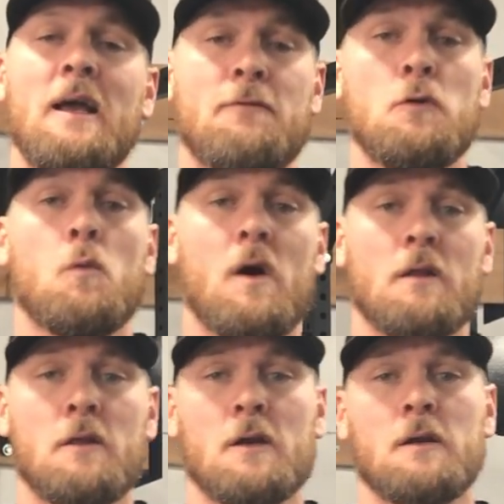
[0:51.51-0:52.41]
if you
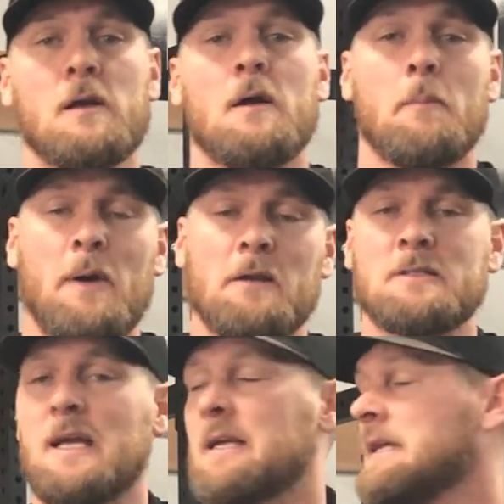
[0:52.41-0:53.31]
wanna learn
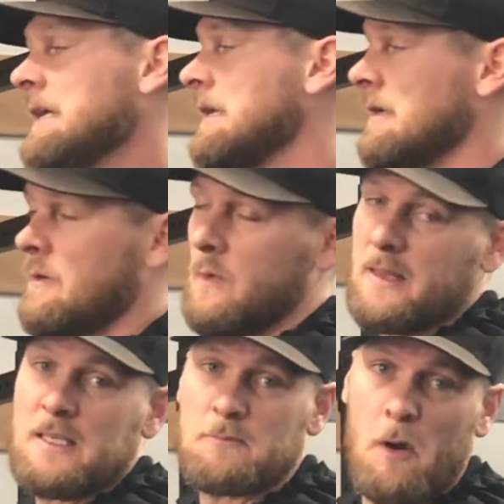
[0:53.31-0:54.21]
better technique
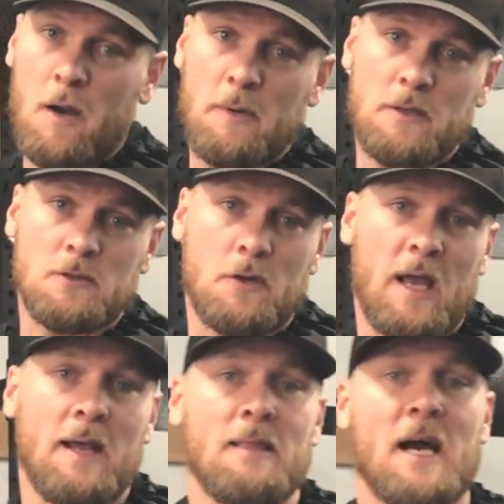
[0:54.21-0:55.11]
with these barbells, okay?